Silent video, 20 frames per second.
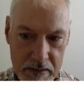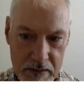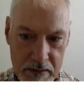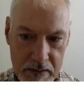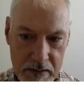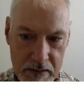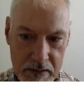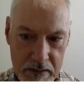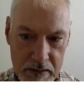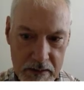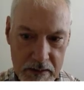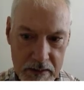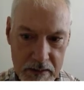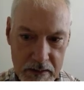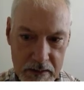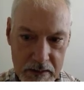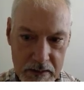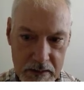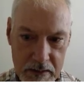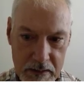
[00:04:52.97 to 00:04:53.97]

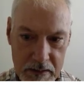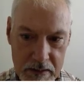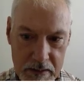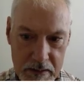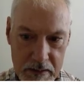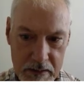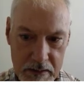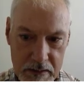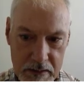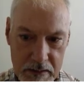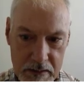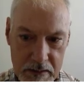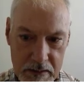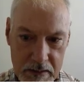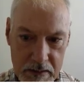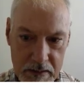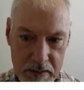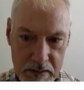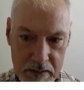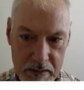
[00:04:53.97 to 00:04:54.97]

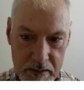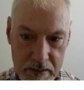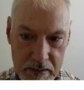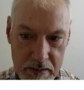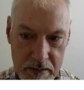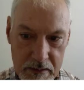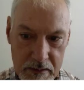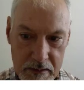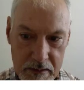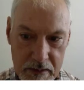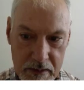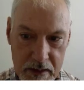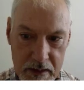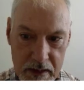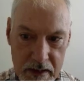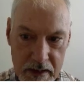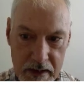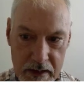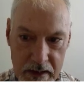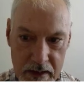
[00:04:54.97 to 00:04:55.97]

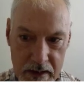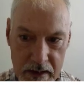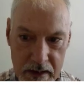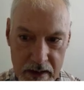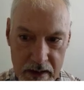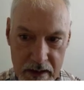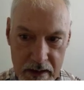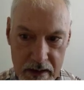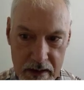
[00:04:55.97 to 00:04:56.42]
[no speech]